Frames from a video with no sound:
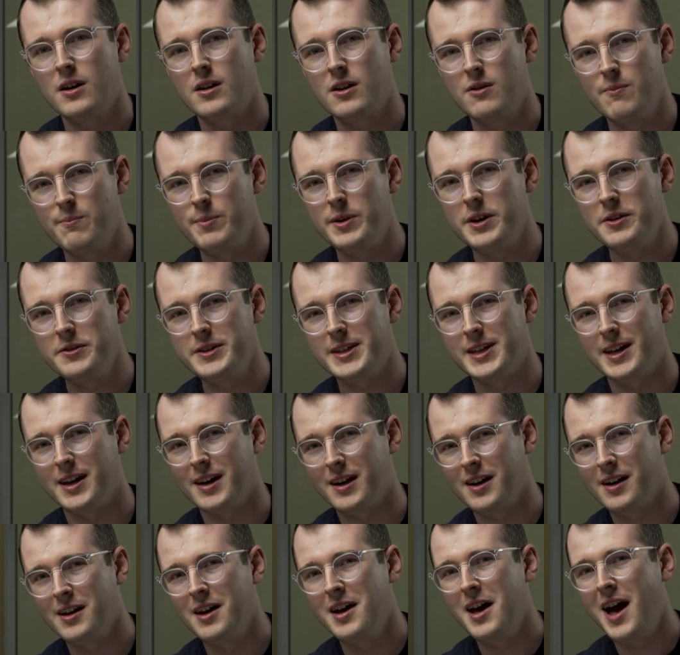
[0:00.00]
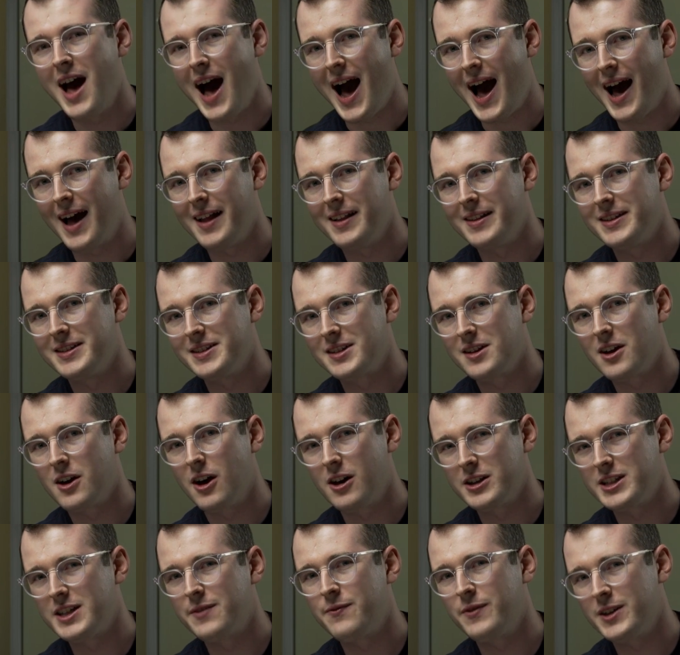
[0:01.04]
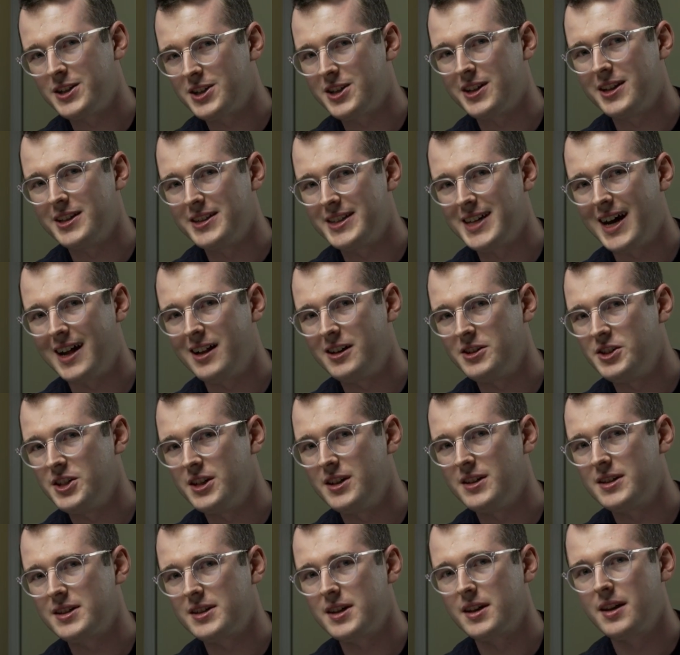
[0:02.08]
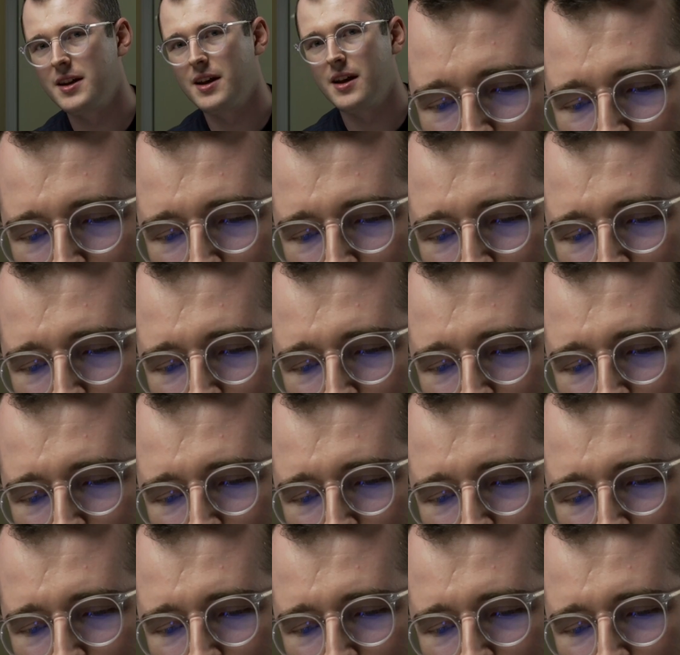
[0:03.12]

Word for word: computing and artificial intelligence.